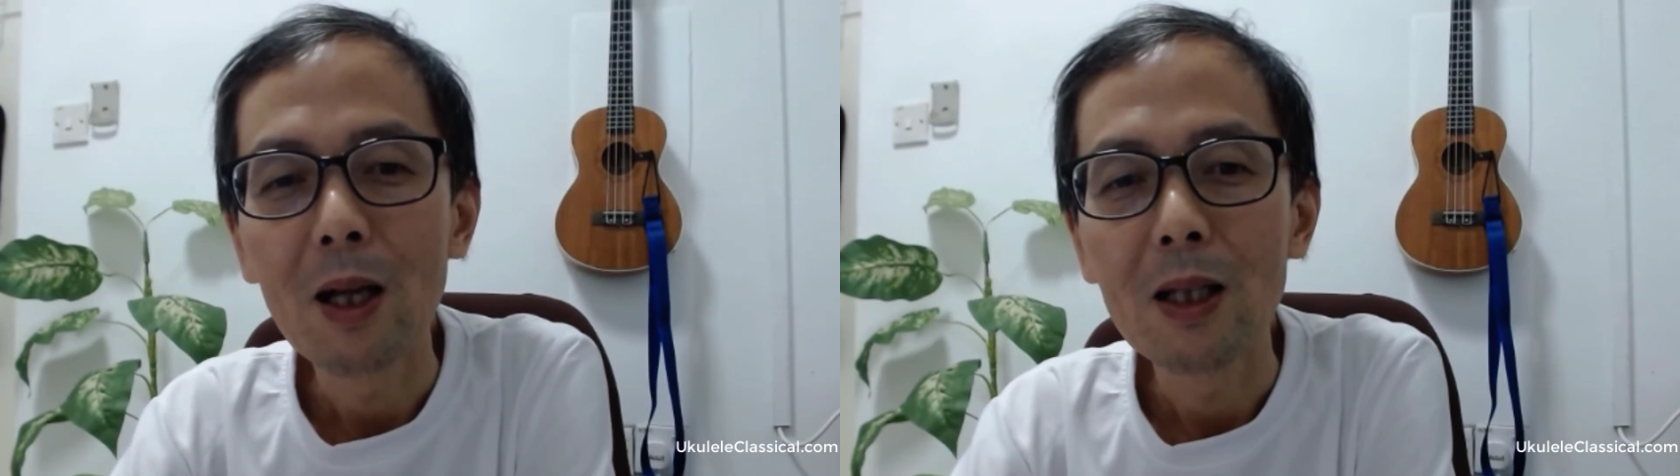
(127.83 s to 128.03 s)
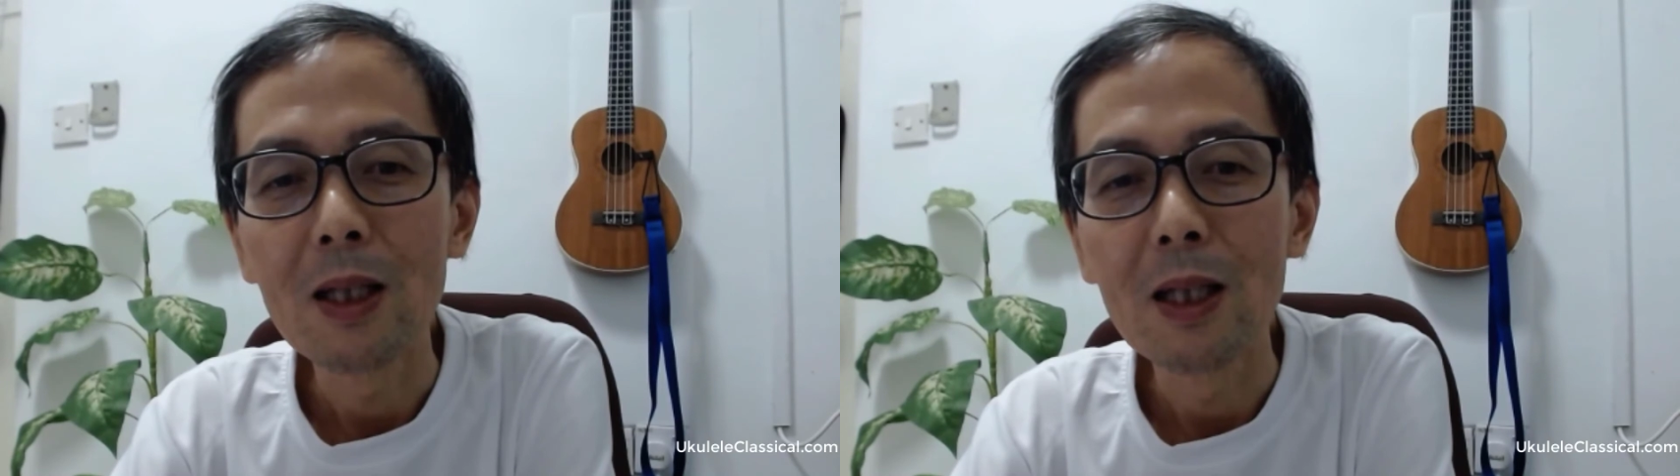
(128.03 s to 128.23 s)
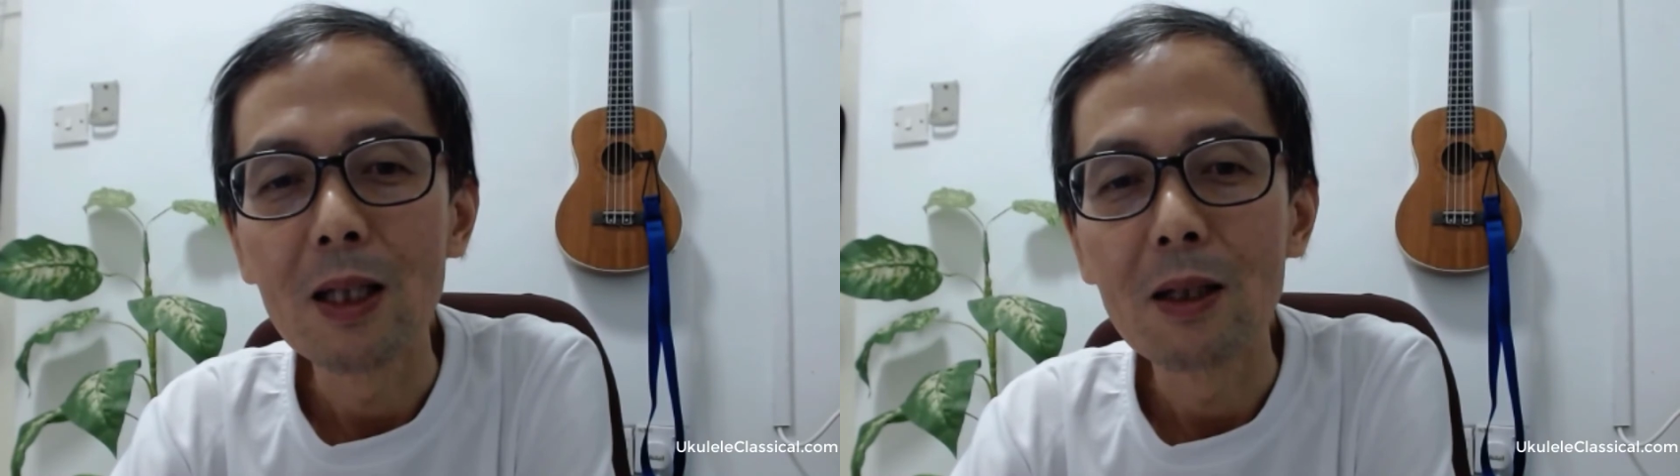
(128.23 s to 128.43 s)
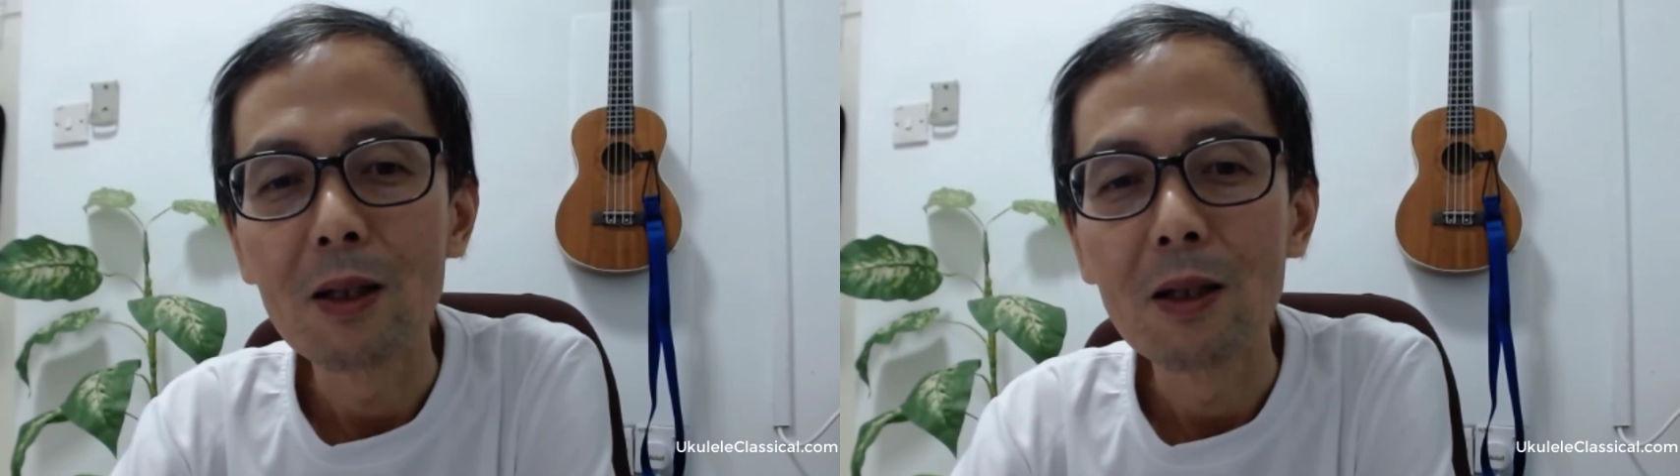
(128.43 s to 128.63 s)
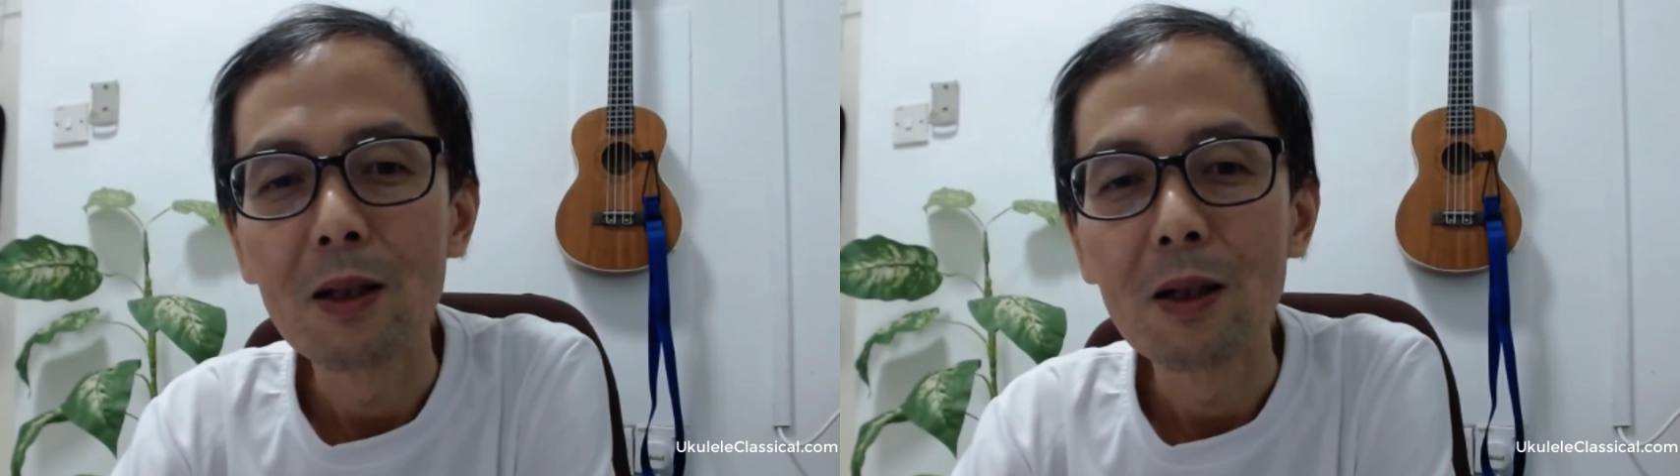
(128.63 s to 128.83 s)

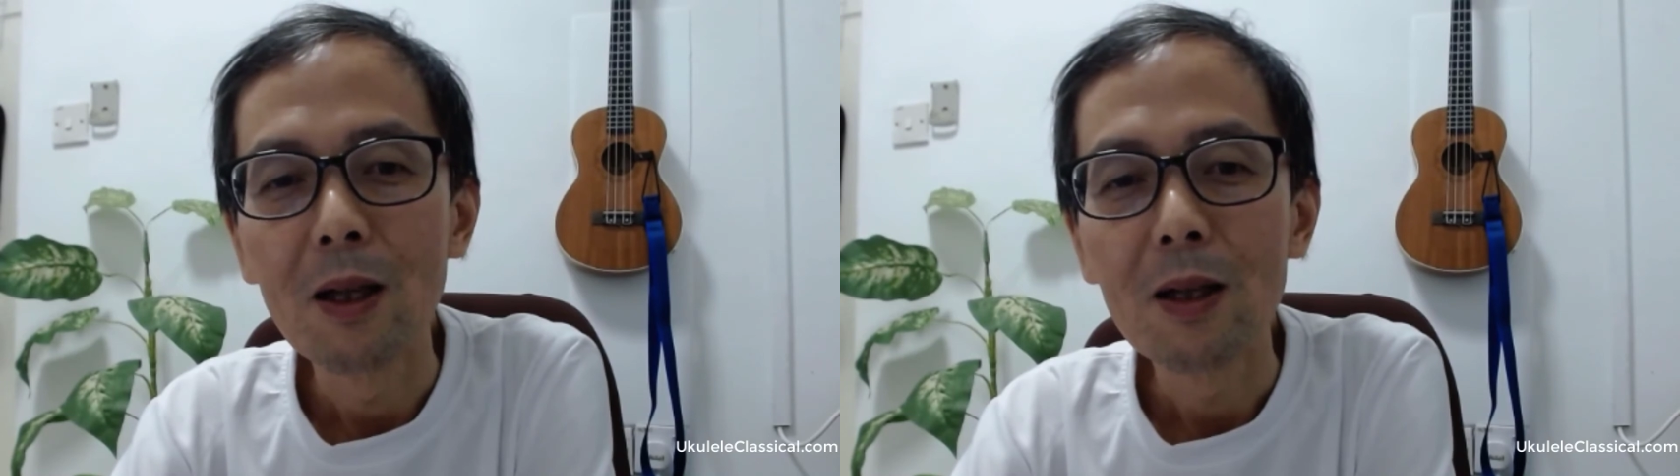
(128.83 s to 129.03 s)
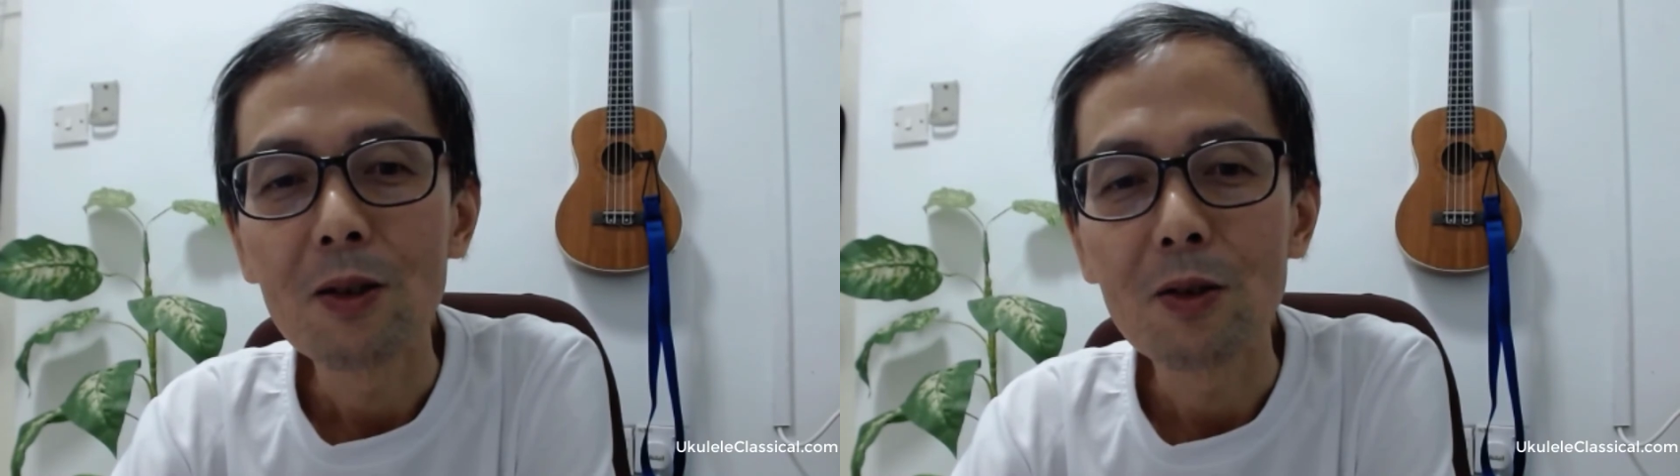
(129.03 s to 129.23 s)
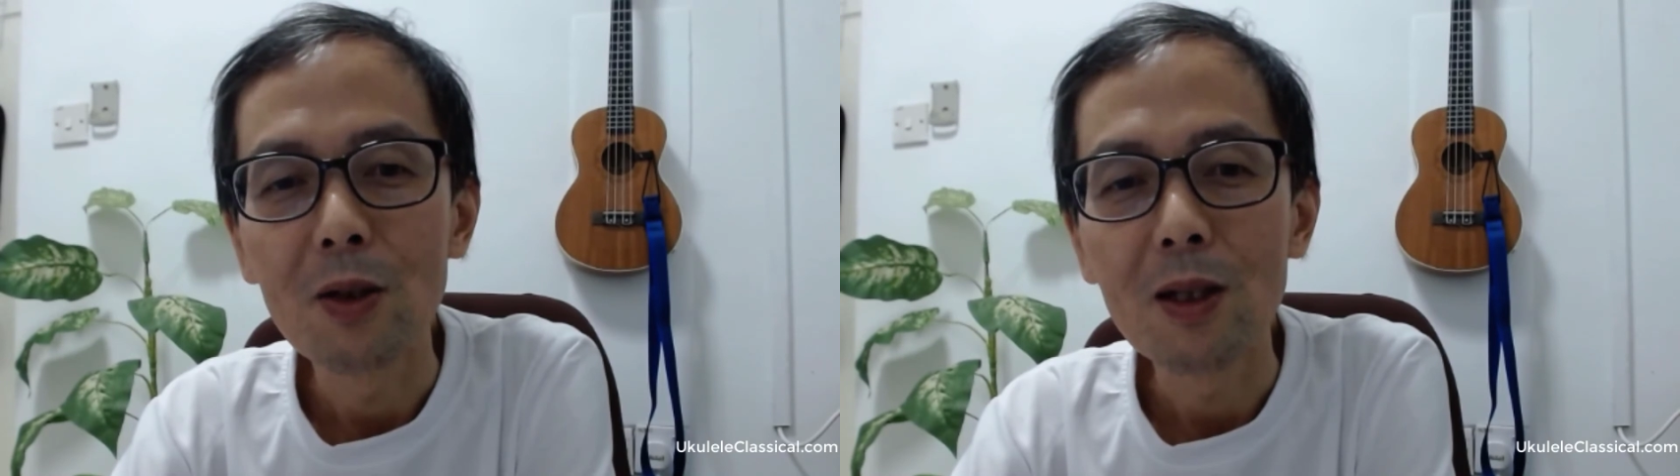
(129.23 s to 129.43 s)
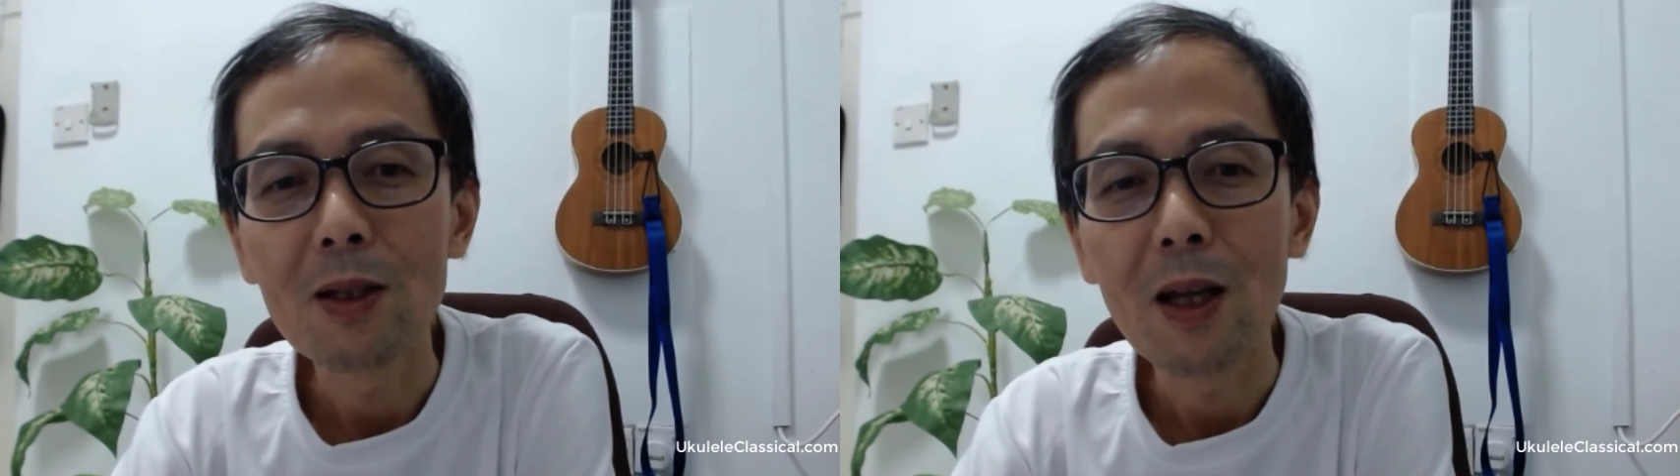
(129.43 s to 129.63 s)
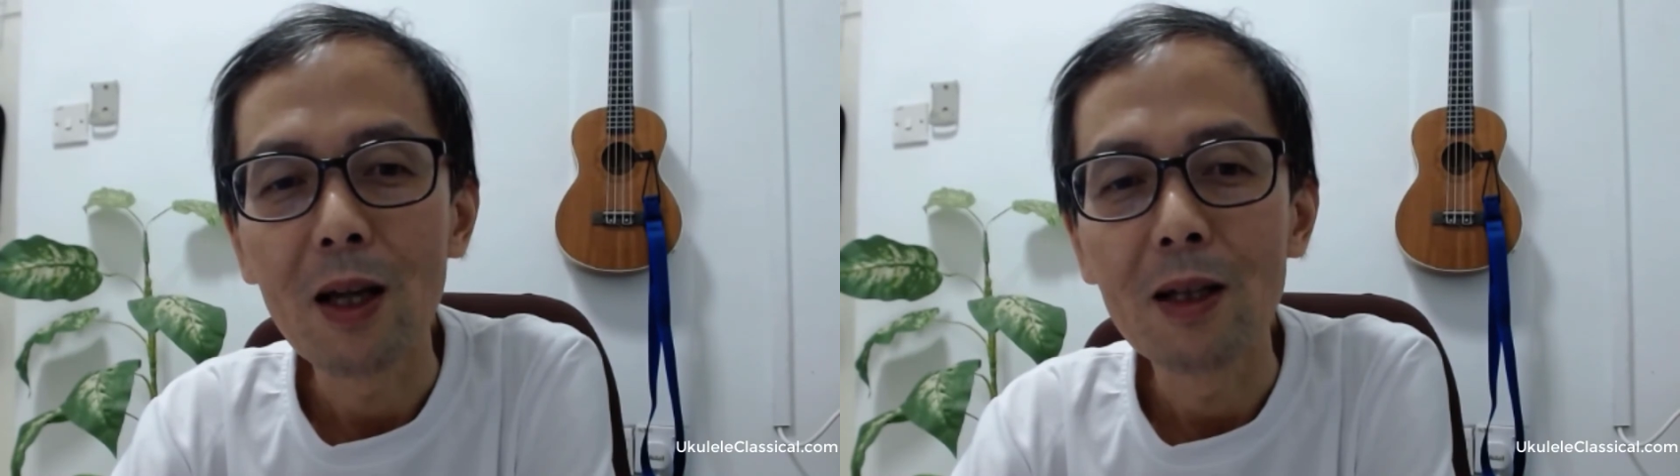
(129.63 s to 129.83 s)
the strings
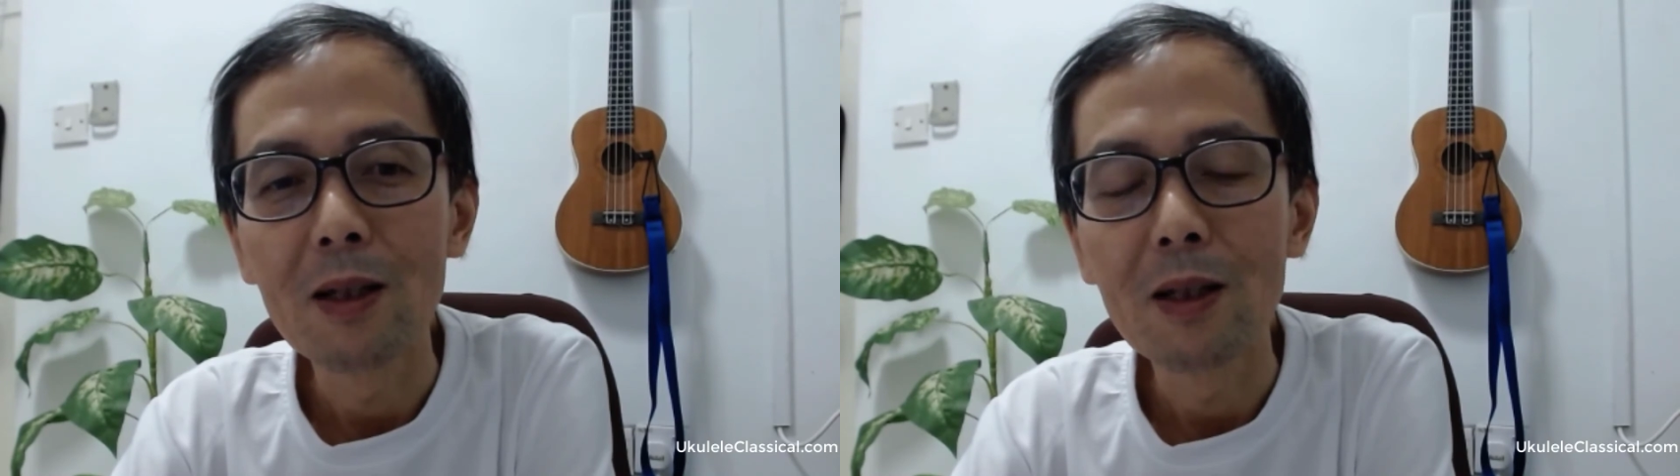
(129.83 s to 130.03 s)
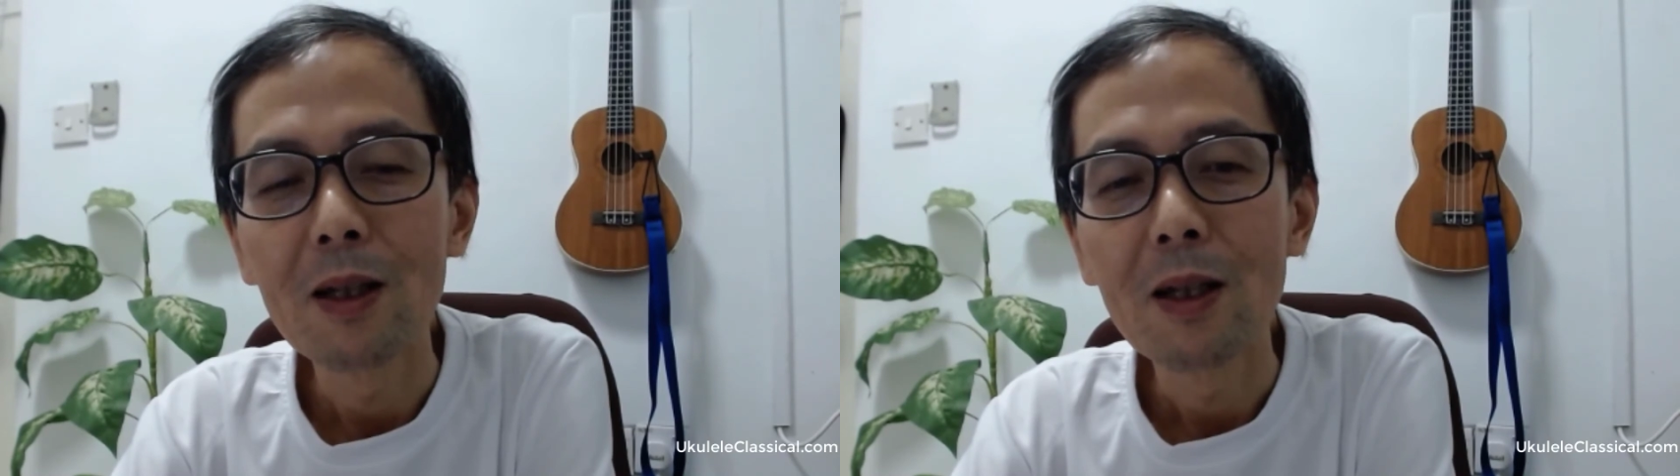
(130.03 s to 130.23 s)
either